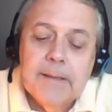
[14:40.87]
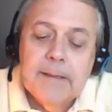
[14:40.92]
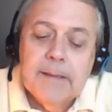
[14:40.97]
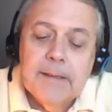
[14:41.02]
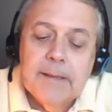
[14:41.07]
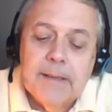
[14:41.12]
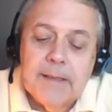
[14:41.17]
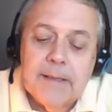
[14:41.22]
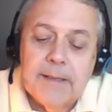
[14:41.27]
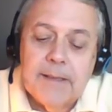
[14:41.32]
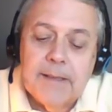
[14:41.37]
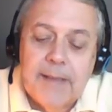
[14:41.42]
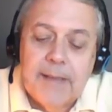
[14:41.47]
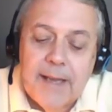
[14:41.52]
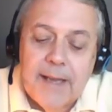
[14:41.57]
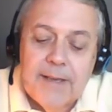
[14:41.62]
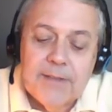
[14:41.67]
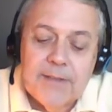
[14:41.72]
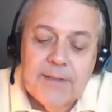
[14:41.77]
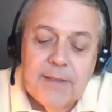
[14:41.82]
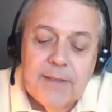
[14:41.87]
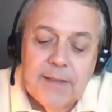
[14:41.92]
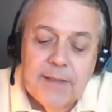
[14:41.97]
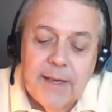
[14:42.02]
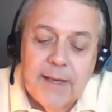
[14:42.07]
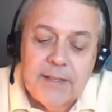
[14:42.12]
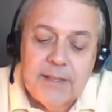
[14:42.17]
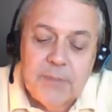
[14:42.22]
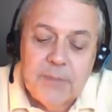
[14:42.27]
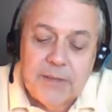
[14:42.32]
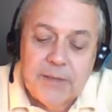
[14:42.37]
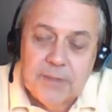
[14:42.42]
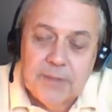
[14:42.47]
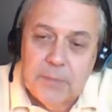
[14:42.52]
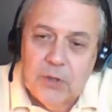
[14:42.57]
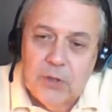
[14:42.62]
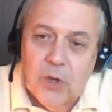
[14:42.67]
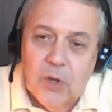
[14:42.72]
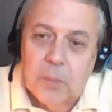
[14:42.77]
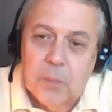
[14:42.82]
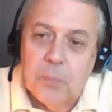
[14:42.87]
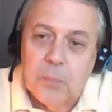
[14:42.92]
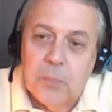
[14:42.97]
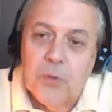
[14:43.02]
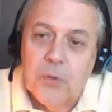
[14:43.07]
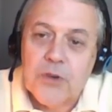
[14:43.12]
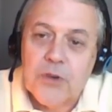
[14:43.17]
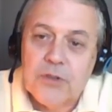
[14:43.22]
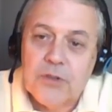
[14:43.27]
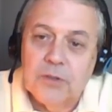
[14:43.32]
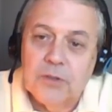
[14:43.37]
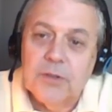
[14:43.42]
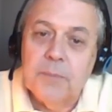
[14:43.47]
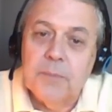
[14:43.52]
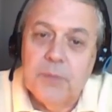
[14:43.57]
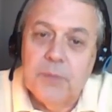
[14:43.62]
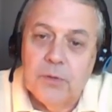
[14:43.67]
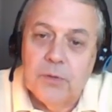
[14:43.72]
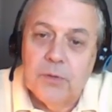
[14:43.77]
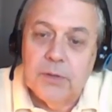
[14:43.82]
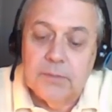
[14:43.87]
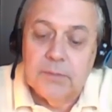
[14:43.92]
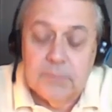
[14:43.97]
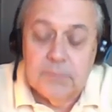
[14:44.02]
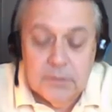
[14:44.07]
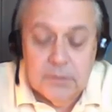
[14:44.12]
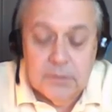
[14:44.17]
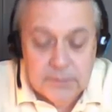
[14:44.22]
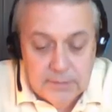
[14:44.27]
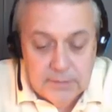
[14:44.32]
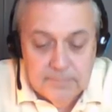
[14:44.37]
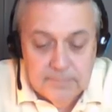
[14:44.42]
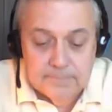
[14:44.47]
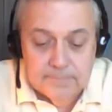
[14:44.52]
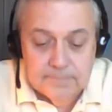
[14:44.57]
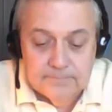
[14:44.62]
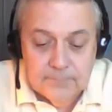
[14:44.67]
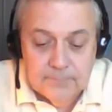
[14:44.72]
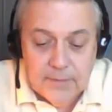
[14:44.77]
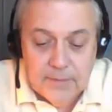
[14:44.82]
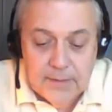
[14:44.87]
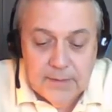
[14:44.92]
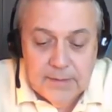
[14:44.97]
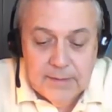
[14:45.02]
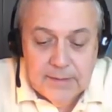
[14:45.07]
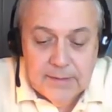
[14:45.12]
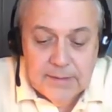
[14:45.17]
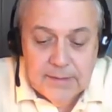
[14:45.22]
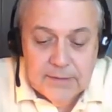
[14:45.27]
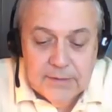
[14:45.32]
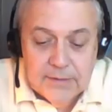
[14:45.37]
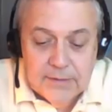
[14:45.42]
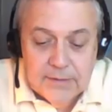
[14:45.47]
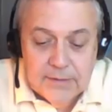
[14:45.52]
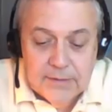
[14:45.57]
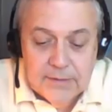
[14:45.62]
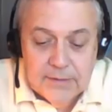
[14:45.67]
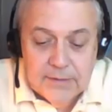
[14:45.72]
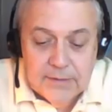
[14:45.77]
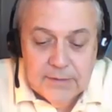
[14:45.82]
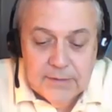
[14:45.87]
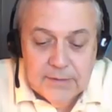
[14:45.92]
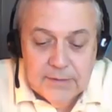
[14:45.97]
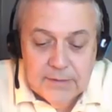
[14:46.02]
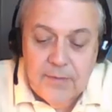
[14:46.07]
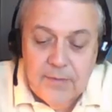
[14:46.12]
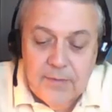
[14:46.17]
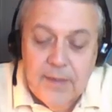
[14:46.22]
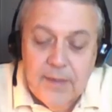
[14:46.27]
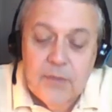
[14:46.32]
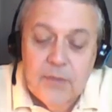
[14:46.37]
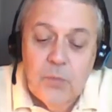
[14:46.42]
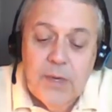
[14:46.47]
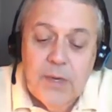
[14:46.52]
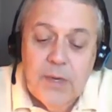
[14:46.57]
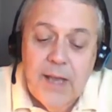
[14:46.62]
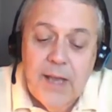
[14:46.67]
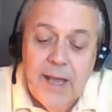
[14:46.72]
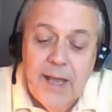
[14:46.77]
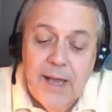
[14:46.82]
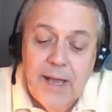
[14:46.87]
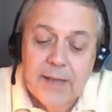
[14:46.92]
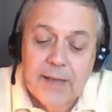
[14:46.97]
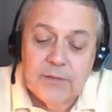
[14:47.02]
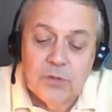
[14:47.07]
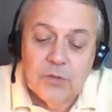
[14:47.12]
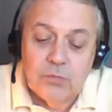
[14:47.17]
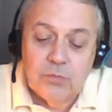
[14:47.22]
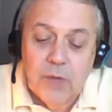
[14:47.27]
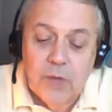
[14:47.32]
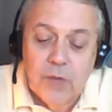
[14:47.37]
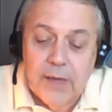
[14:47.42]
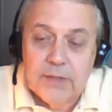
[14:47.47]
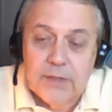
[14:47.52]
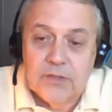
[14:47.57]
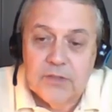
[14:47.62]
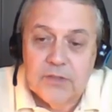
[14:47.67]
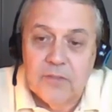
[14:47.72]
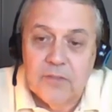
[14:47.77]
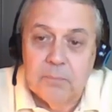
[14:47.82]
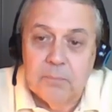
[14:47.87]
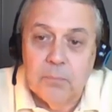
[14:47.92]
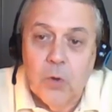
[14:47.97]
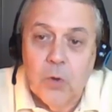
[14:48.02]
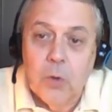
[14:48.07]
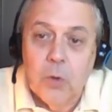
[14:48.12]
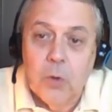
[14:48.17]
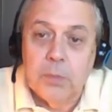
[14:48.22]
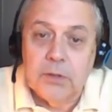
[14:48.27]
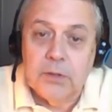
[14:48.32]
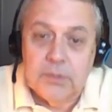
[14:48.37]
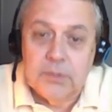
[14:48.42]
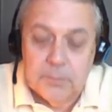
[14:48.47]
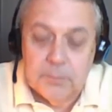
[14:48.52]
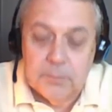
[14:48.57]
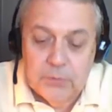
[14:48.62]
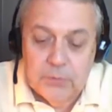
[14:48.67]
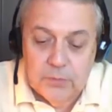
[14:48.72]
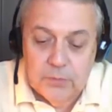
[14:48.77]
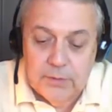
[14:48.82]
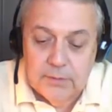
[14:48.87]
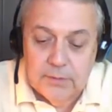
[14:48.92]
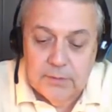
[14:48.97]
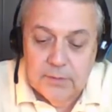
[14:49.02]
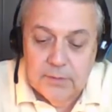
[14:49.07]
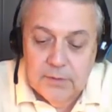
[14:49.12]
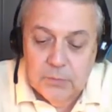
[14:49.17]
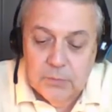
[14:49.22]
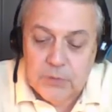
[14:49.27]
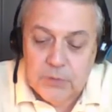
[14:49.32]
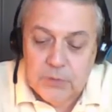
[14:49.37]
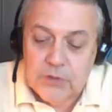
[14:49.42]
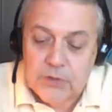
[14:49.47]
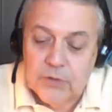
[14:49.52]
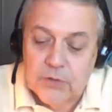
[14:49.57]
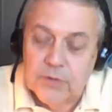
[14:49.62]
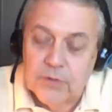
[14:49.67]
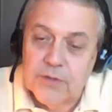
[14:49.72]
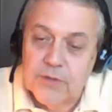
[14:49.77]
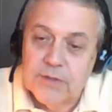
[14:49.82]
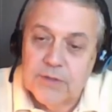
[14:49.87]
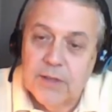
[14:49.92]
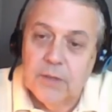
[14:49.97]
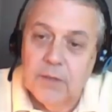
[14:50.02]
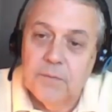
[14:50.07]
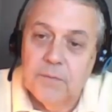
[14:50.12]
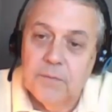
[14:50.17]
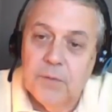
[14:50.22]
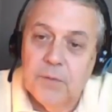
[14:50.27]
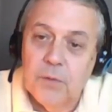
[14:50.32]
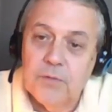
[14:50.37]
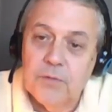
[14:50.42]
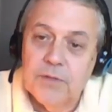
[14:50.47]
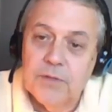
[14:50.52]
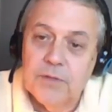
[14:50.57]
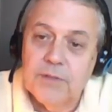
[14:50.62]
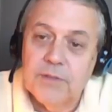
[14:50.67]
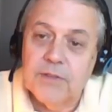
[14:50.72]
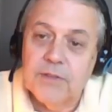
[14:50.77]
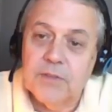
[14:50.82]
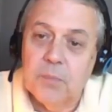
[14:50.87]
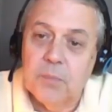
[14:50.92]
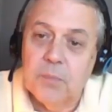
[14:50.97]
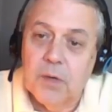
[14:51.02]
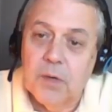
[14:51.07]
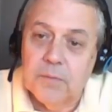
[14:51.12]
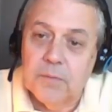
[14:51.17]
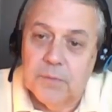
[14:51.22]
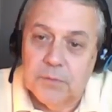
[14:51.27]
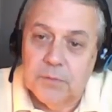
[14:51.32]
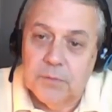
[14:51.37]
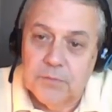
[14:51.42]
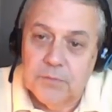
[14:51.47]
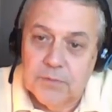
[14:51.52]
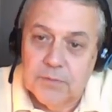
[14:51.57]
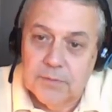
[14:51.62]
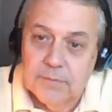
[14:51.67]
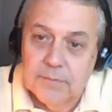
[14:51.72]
In the 80s and 90s, we had something called personal computing. Okay. She says, then we had the rise of mobile computing, which turned cell phones into smartphones.